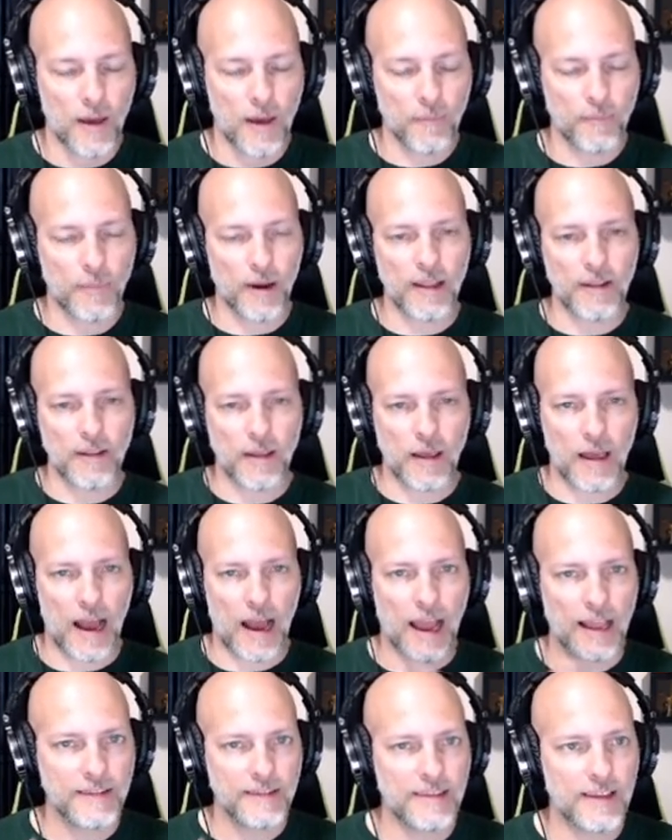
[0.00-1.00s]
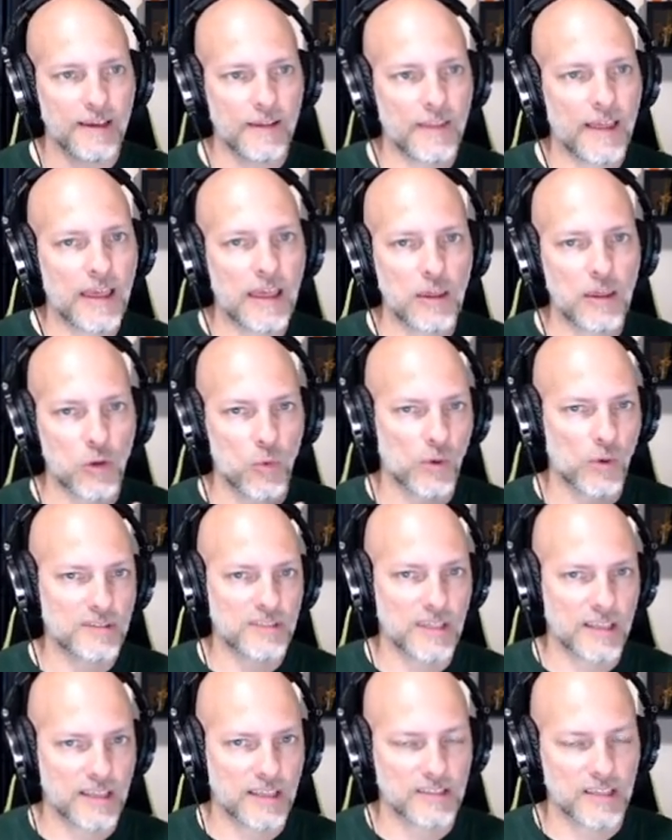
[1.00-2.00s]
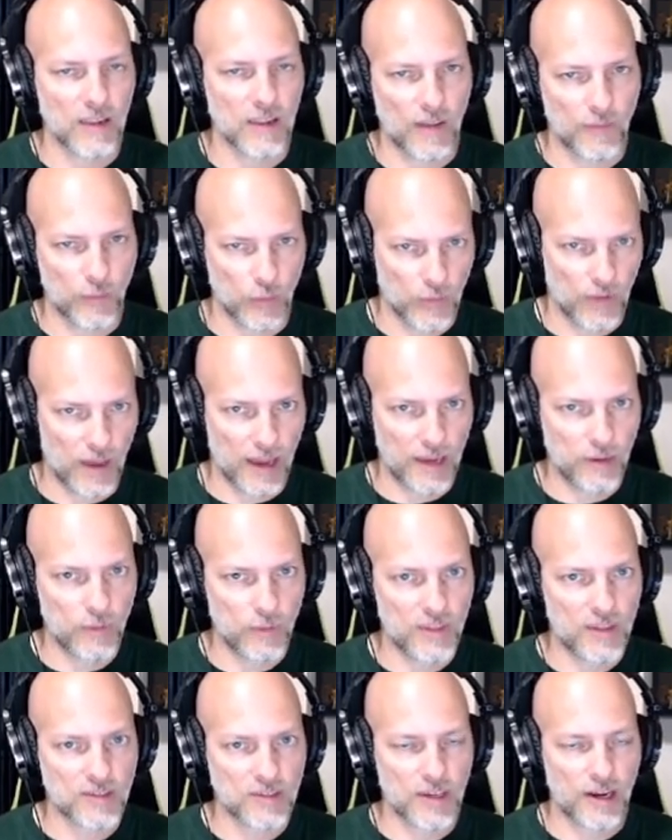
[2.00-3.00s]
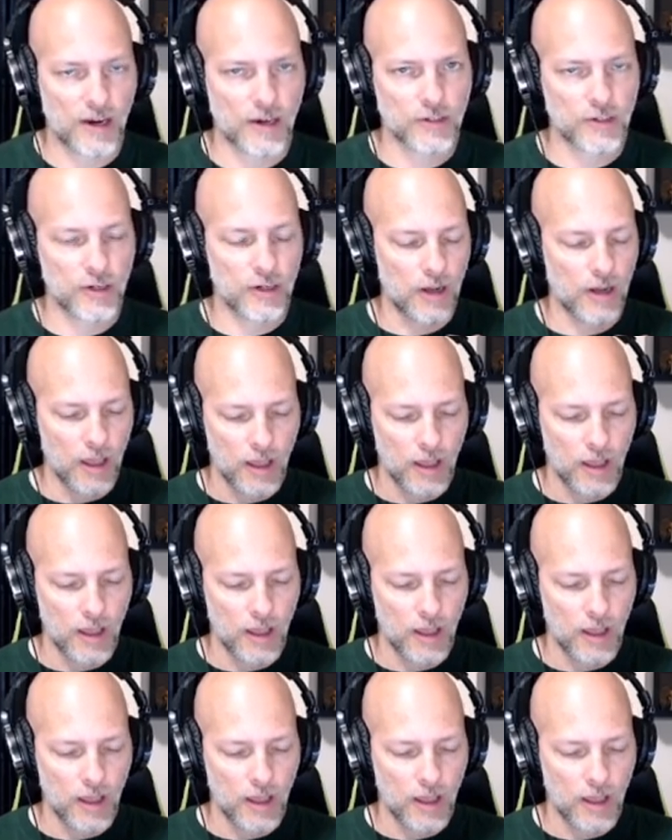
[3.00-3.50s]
But ideally, you want to get to level 9 with this character.